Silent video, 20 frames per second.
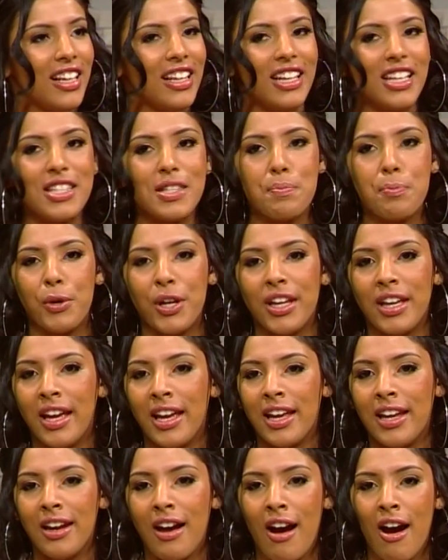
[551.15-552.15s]
let's bring
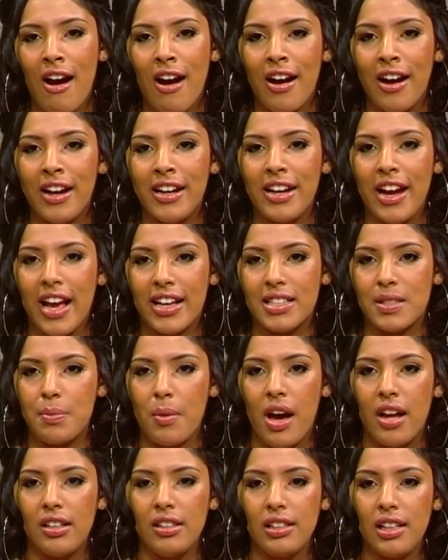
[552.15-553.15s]
in our next
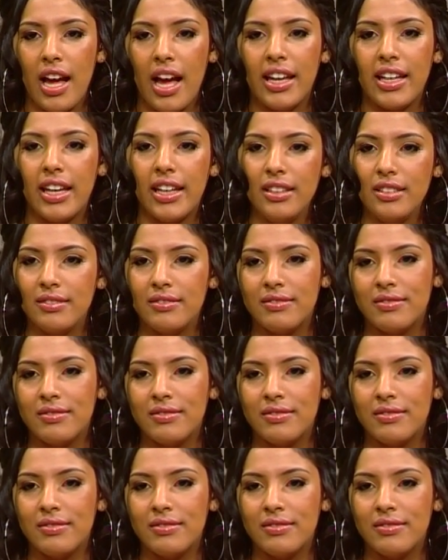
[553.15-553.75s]
model Aye.